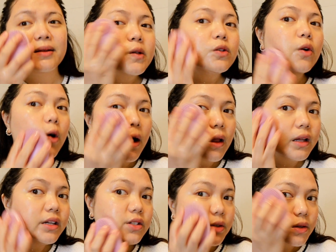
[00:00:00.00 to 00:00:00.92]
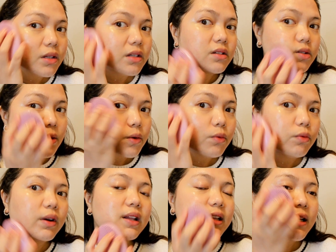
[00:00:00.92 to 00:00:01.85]
So all I do is
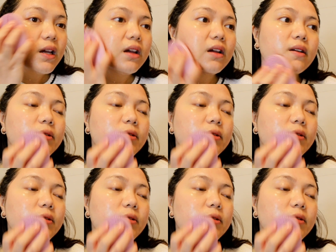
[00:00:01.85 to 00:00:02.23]
really